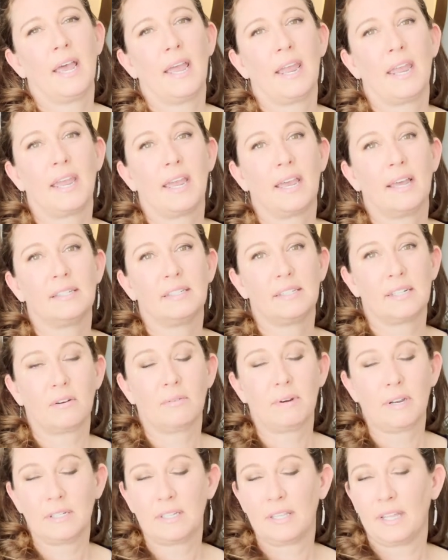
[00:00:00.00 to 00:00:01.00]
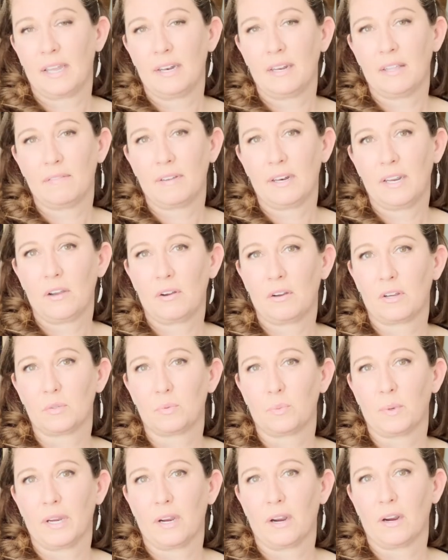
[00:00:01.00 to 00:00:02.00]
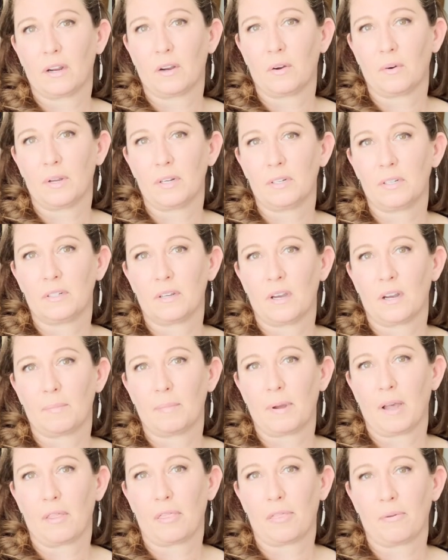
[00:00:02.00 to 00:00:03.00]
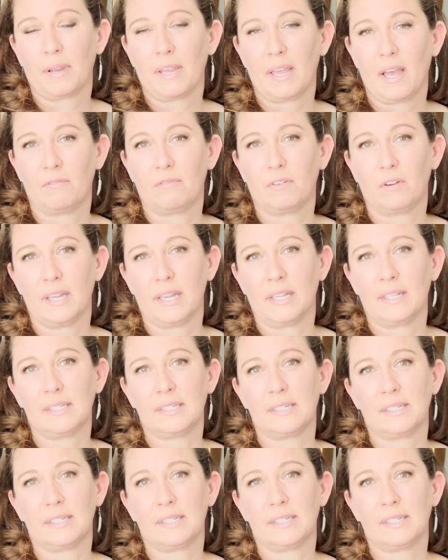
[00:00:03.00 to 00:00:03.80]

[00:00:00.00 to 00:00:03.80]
And stick around to the end of the video because we are going to talk about 3 helpful hints